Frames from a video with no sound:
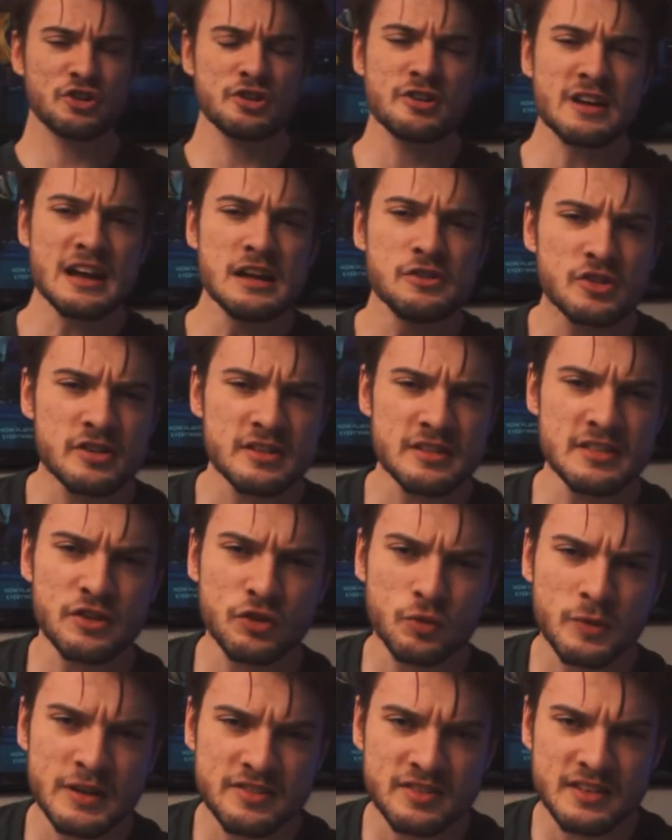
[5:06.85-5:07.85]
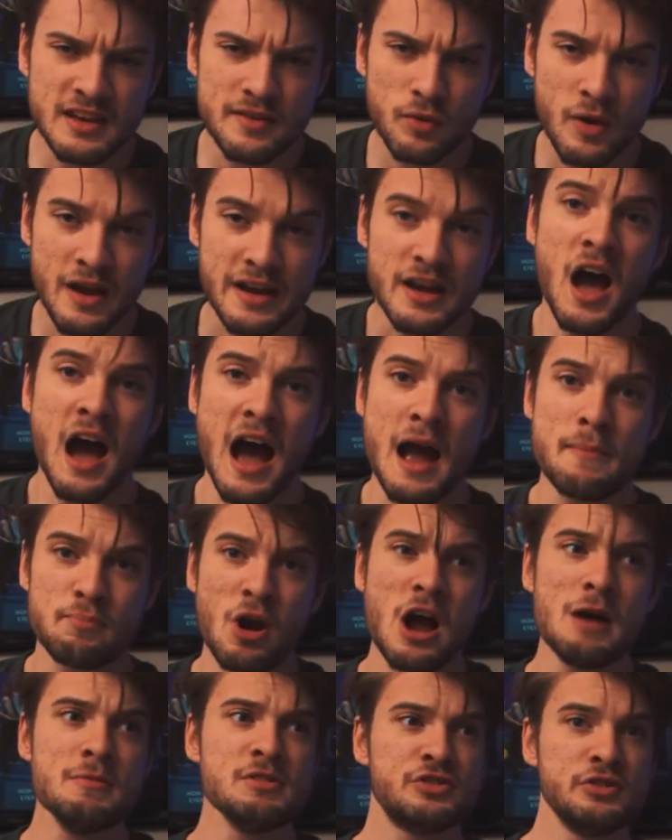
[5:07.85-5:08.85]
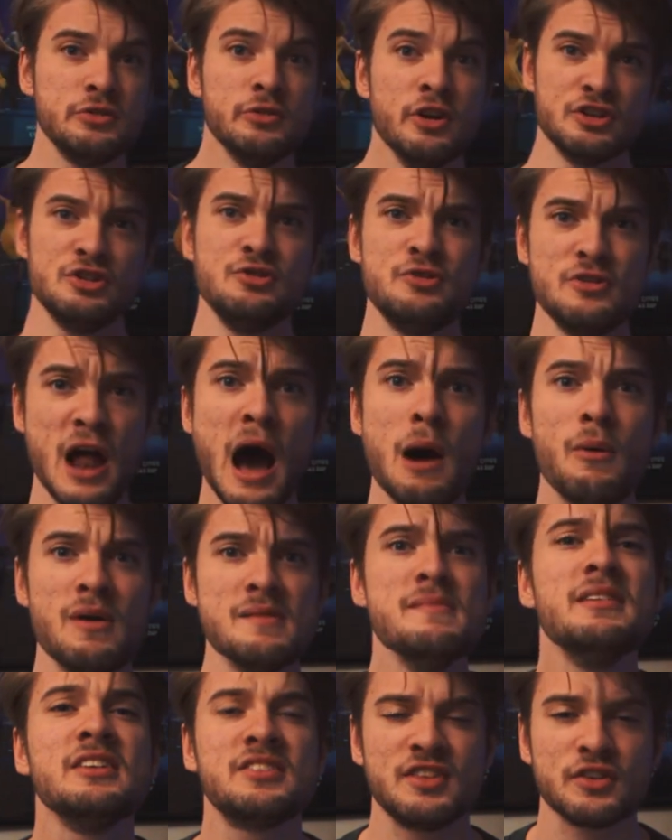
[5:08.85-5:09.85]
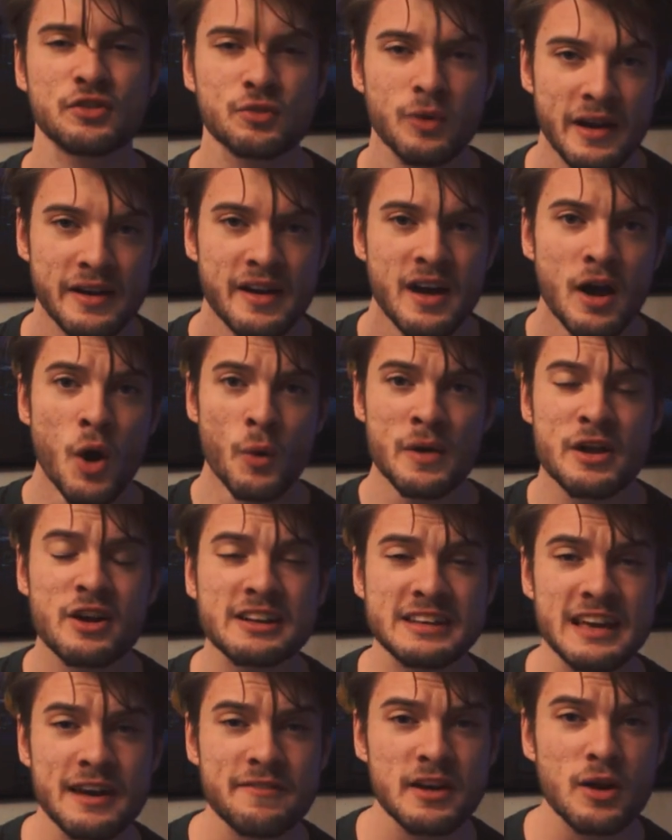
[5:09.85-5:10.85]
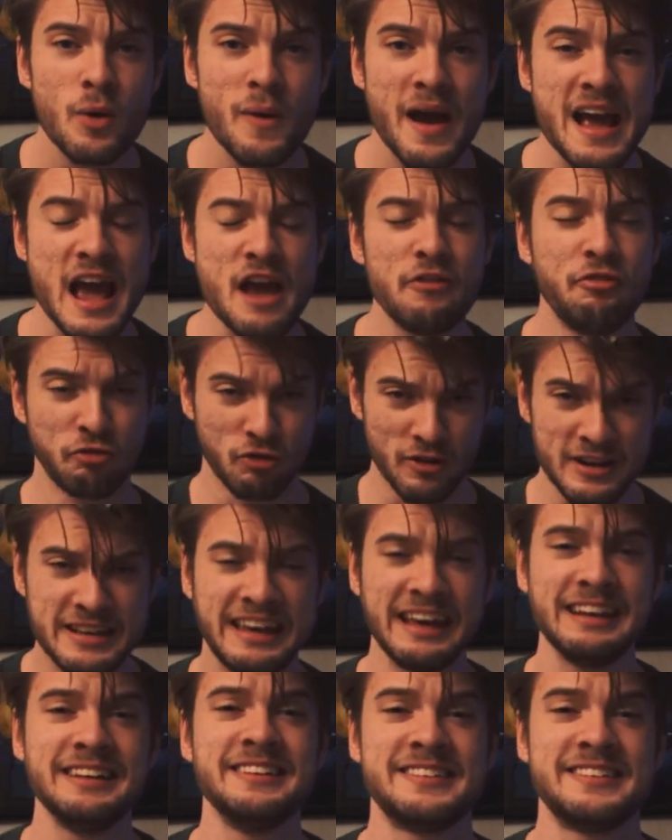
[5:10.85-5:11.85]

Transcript: sure you're entered in this week's giveaway. I promise you, you do not want to miss this one. We are giving away a freaking